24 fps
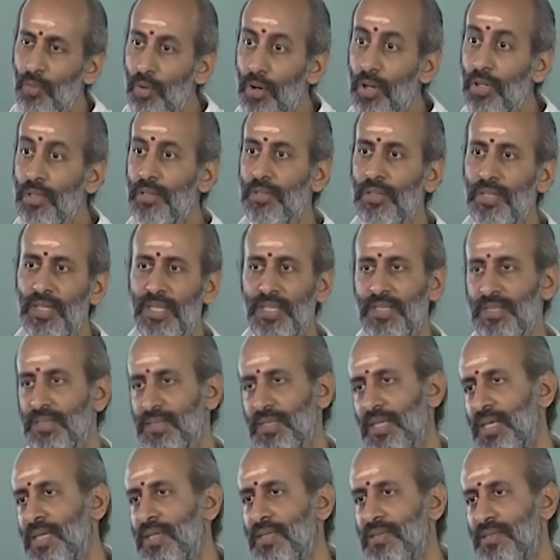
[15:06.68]
what does
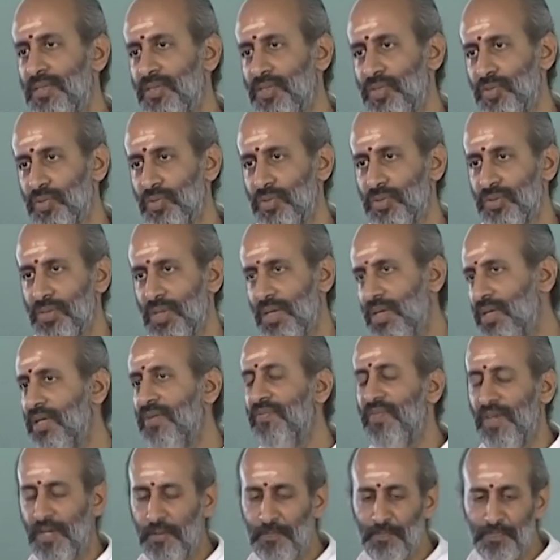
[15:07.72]
this sutra
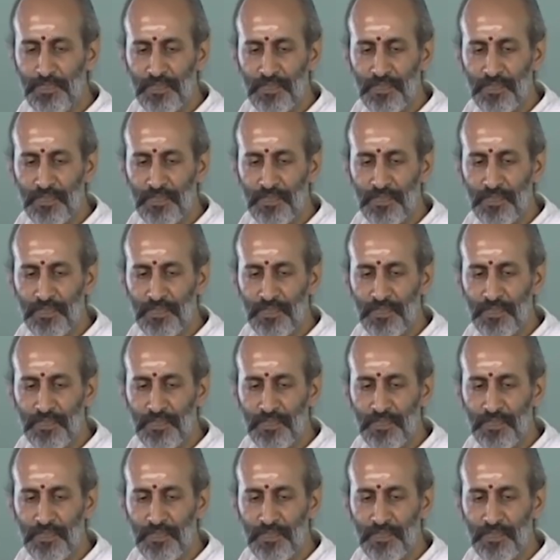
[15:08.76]
convey.